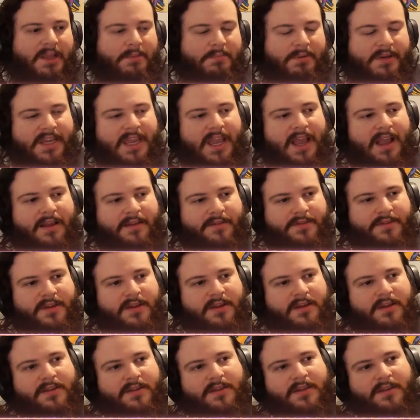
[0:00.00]
But yeah,
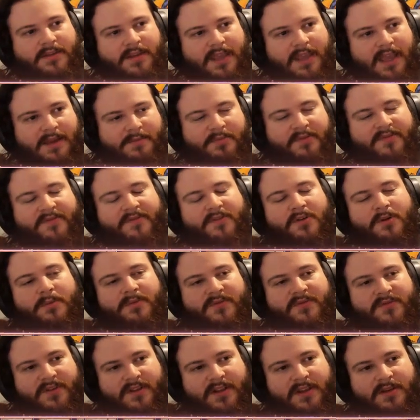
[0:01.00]
the deck
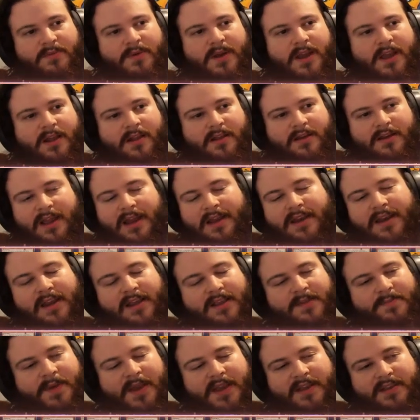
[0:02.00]
performed really well. Kind of
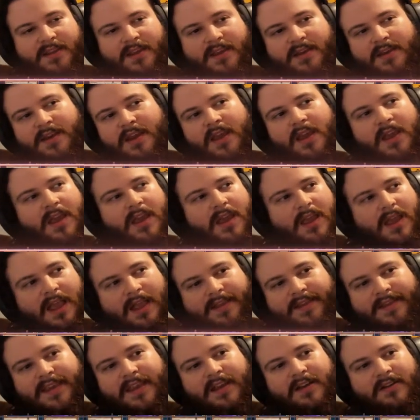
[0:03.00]
expected.
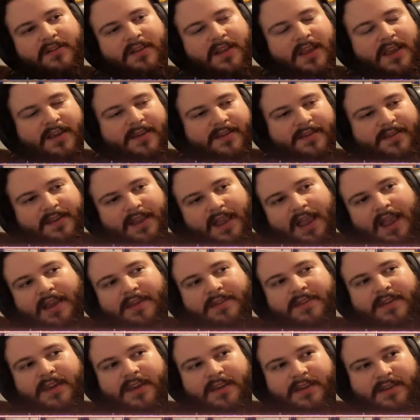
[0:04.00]
Tier list,
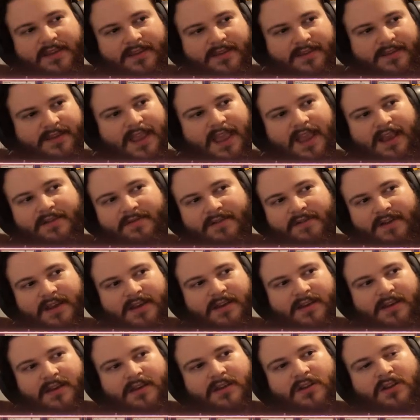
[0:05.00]
I think this deck
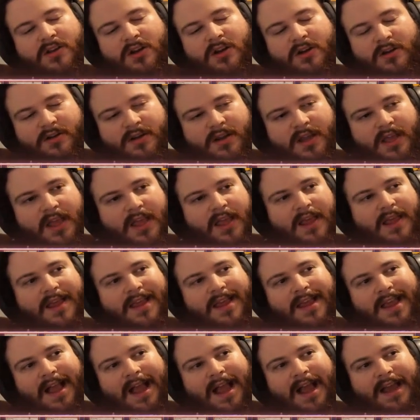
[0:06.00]

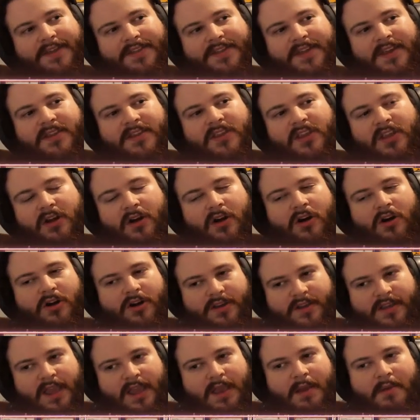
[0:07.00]
I think the
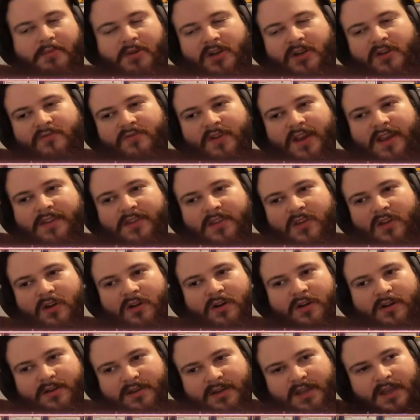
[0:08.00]
archetype, I'm going to rate the
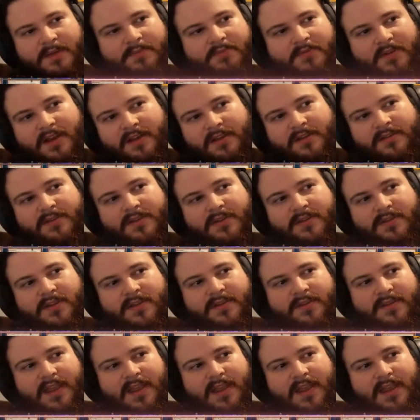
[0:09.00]
archetype rather than this